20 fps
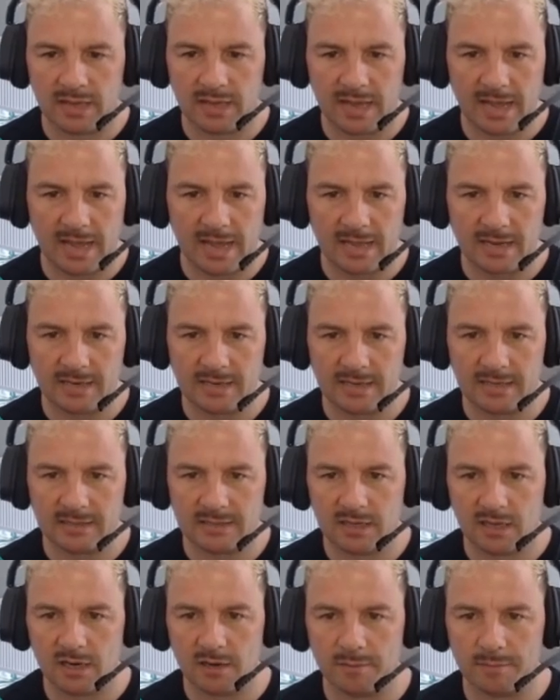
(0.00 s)
and
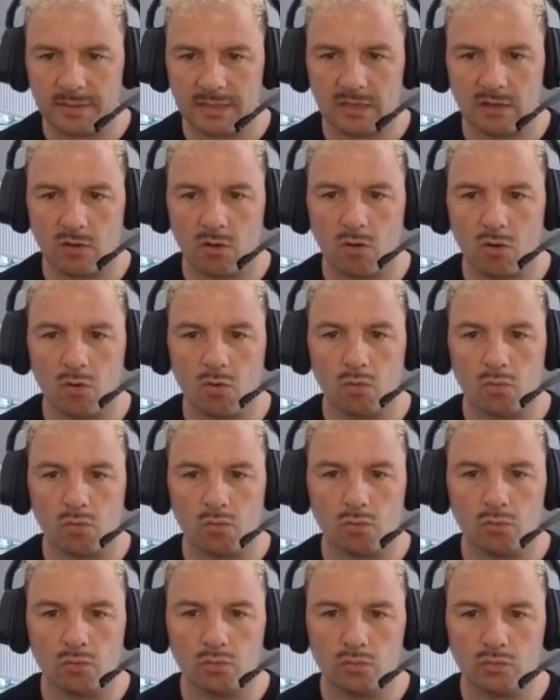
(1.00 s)
it's going to be
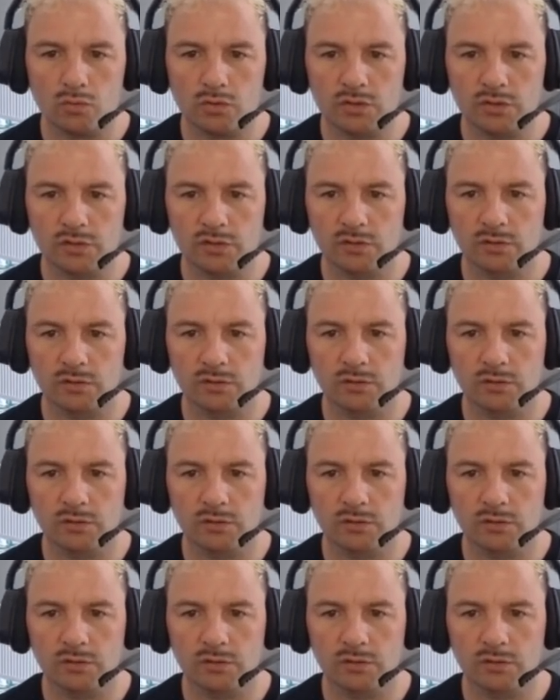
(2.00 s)
called.